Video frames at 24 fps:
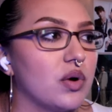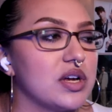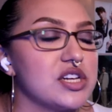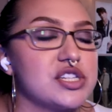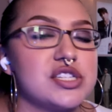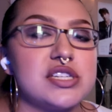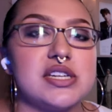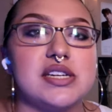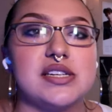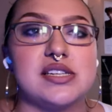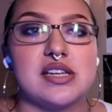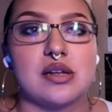what
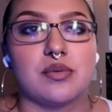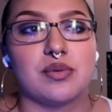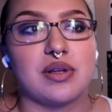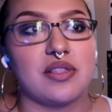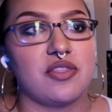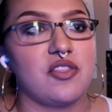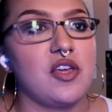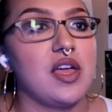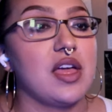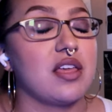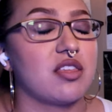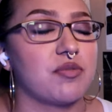she did
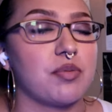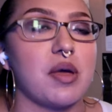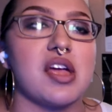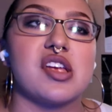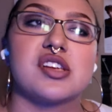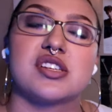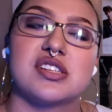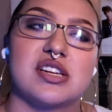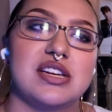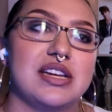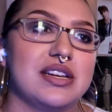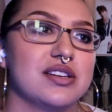with it,
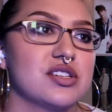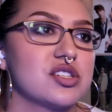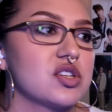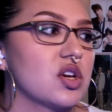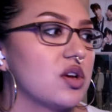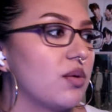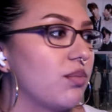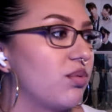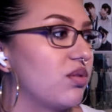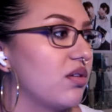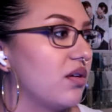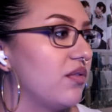especially in
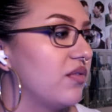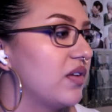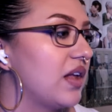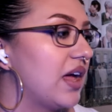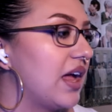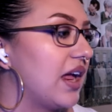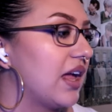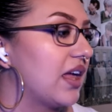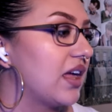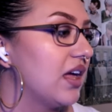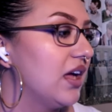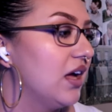terms of
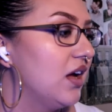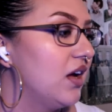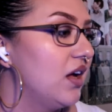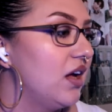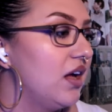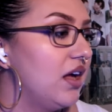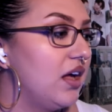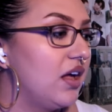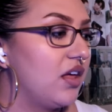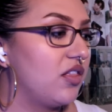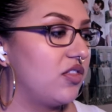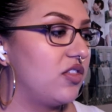like
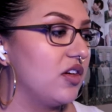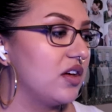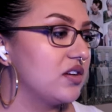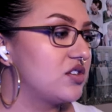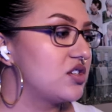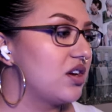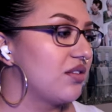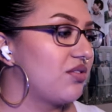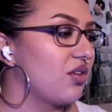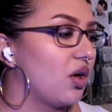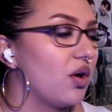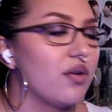the
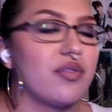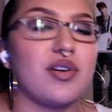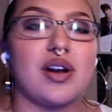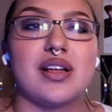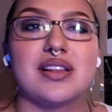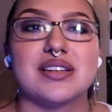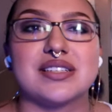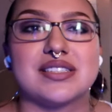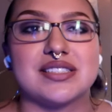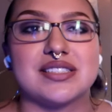just overall